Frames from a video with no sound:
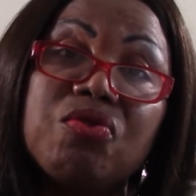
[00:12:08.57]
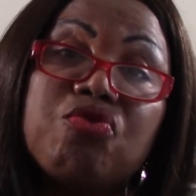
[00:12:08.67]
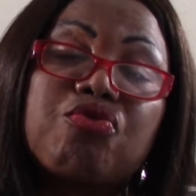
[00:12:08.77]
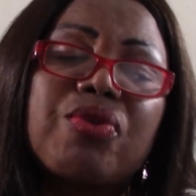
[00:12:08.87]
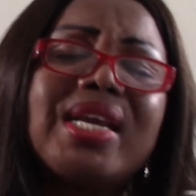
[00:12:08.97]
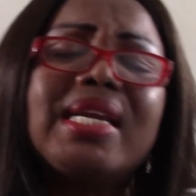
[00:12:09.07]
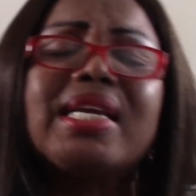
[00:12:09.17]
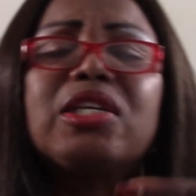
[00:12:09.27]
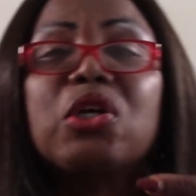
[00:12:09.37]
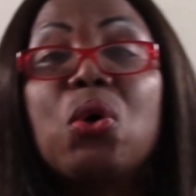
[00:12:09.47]
Drink
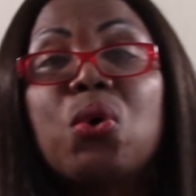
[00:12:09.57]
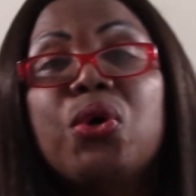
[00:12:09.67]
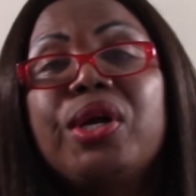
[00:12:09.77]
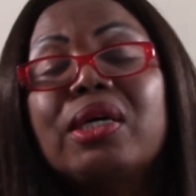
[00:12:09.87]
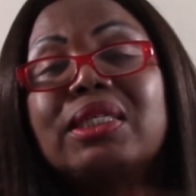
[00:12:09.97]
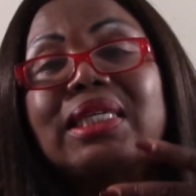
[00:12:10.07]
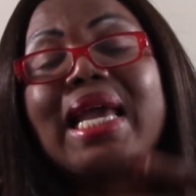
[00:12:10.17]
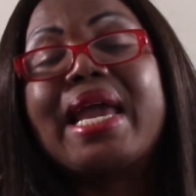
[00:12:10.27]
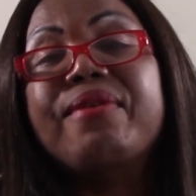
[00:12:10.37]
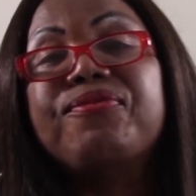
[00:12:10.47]
it, coconut,
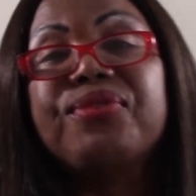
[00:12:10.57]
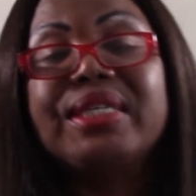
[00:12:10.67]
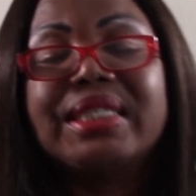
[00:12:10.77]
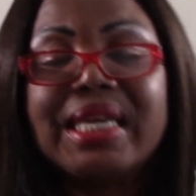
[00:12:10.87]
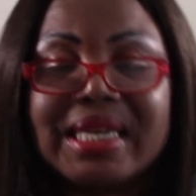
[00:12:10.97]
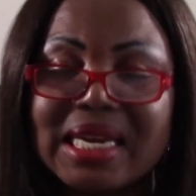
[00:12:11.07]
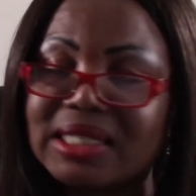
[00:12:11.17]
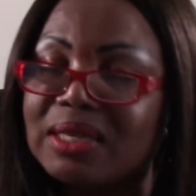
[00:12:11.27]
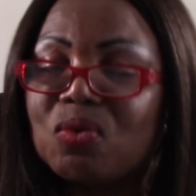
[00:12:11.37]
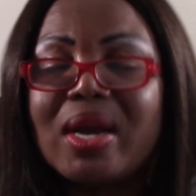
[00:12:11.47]
every day.
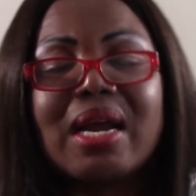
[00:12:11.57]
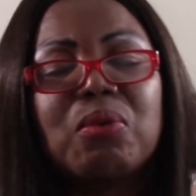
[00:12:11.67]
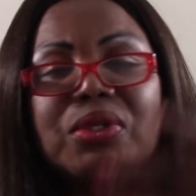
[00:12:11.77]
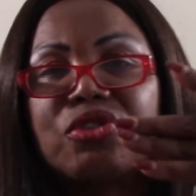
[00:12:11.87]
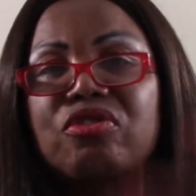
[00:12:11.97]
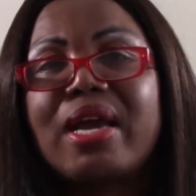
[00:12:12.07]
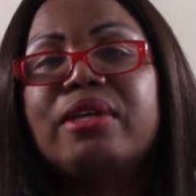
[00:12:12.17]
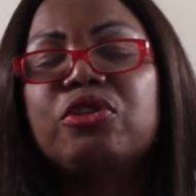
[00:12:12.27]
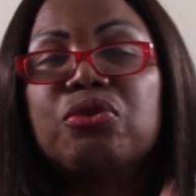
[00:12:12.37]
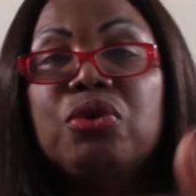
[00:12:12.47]
That's the one I was
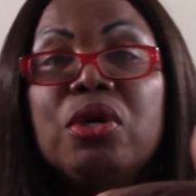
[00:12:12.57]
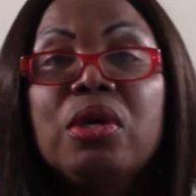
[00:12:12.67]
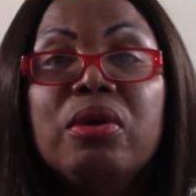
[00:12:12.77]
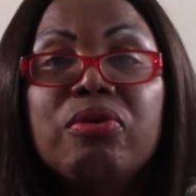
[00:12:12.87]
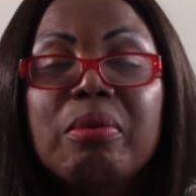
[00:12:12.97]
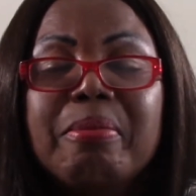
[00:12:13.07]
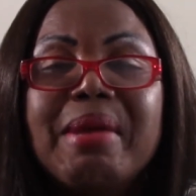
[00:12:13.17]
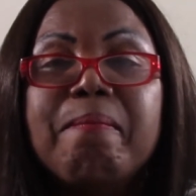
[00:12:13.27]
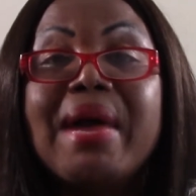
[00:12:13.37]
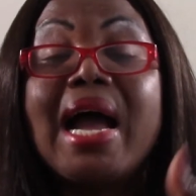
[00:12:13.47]
trying to
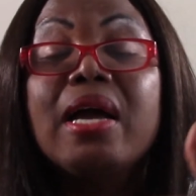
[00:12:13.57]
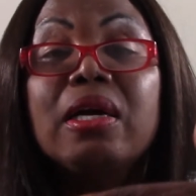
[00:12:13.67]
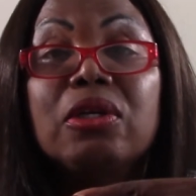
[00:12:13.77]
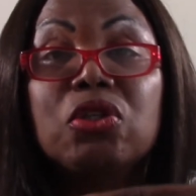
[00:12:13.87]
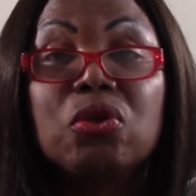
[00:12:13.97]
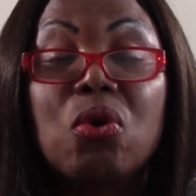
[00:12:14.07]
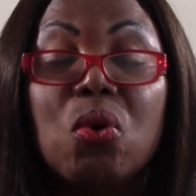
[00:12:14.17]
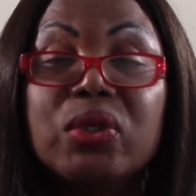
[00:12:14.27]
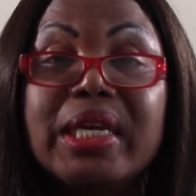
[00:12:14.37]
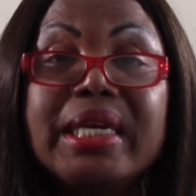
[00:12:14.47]
remember to
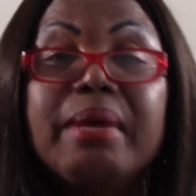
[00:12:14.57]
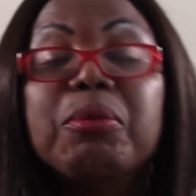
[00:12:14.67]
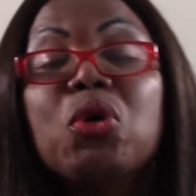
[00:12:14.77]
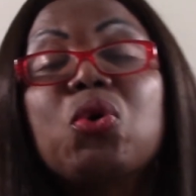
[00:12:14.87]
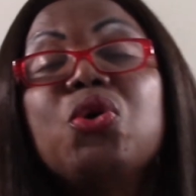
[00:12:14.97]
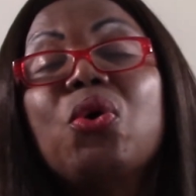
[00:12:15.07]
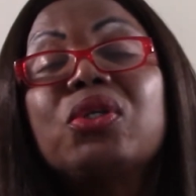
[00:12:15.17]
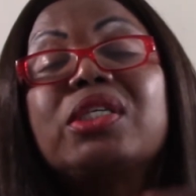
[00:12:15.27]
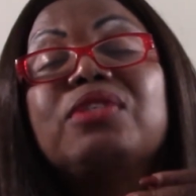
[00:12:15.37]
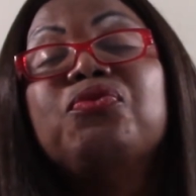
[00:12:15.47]
call the name.
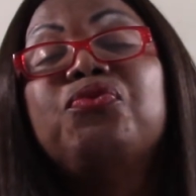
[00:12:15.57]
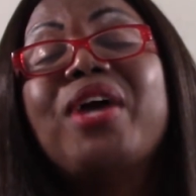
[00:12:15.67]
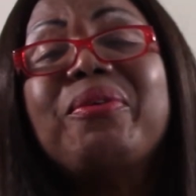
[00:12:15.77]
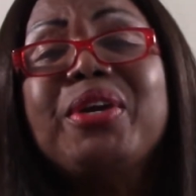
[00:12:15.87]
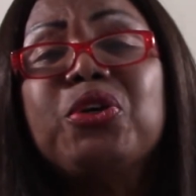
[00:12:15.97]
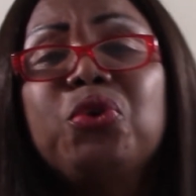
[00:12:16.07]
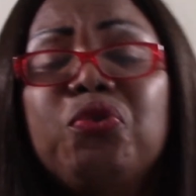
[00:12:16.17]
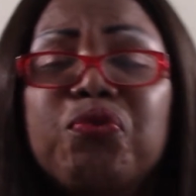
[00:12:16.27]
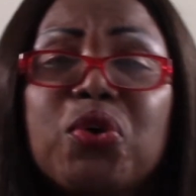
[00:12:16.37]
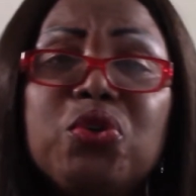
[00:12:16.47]
Coconut is very
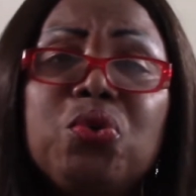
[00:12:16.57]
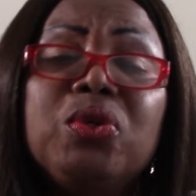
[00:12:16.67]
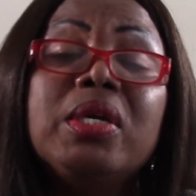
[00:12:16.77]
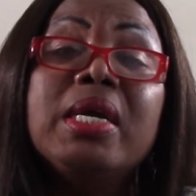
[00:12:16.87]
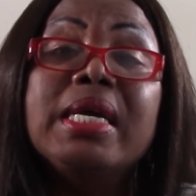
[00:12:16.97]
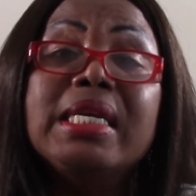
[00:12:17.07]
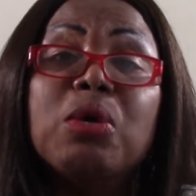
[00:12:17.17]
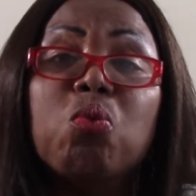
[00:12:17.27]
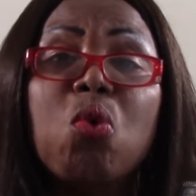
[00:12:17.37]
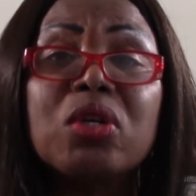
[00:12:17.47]
good for you.
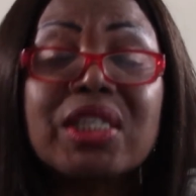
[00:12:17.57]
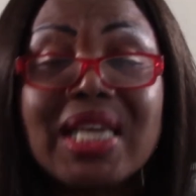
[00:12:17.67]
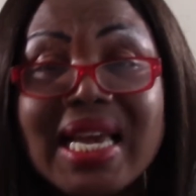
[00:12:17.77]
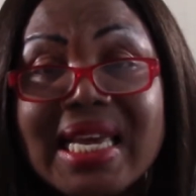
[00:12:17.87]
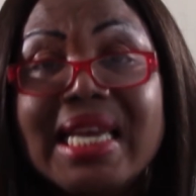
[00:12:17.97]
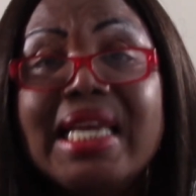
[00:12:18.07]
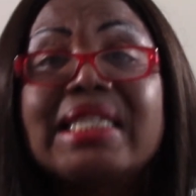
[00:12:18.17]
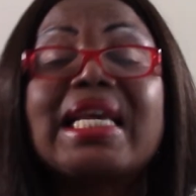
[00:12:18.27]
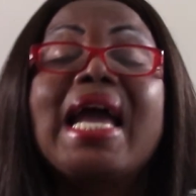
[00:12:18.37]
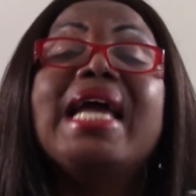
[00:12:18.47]
The water in
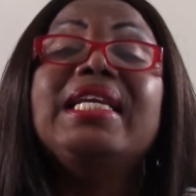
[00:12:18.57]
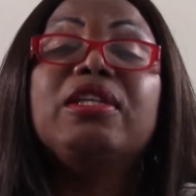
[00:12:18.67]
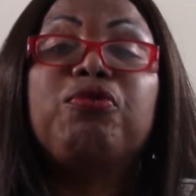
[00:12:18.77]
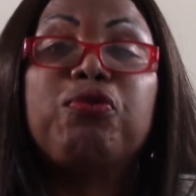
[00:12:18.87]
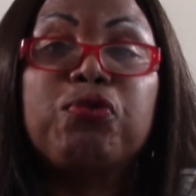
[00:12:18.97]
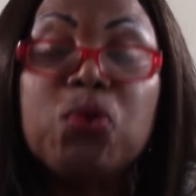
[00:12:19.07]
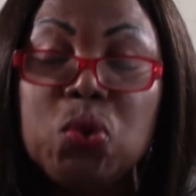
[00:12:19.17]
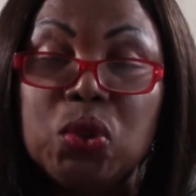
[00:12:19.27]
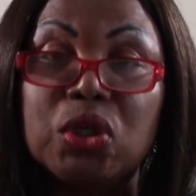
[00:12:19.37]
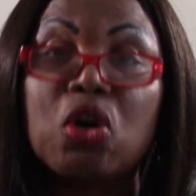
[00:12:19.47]
it and the
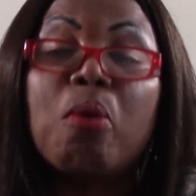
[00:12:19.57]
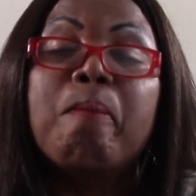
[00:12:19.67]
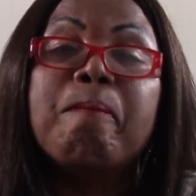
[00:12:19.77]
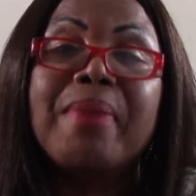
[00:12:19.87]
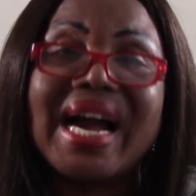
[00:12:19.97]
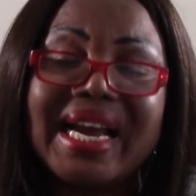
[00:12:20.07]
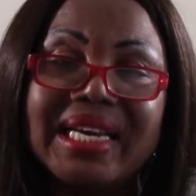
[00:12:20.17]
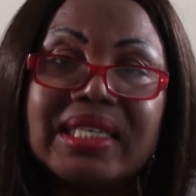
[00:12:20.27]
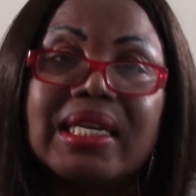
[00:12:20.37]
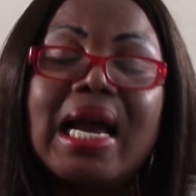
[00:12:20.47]
food
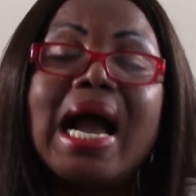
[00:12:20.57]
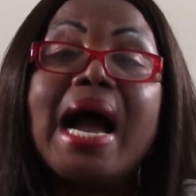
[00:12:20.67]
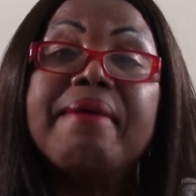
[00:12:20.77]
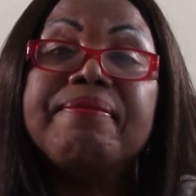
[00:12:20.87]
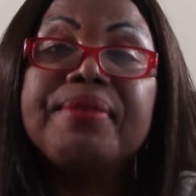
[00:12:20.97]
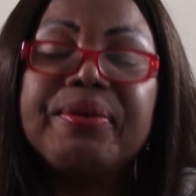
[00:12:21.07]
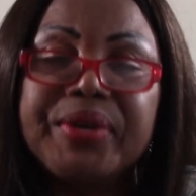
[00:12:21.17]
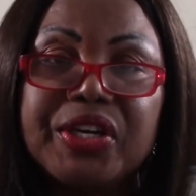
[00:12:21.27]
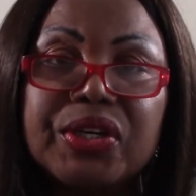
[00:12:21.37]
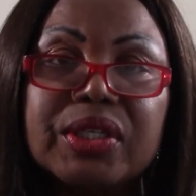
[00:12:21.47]
combined are
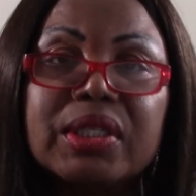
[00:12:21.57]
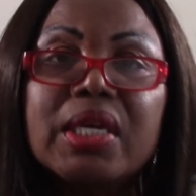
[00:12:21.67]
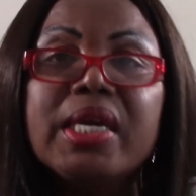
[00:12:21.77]
very good.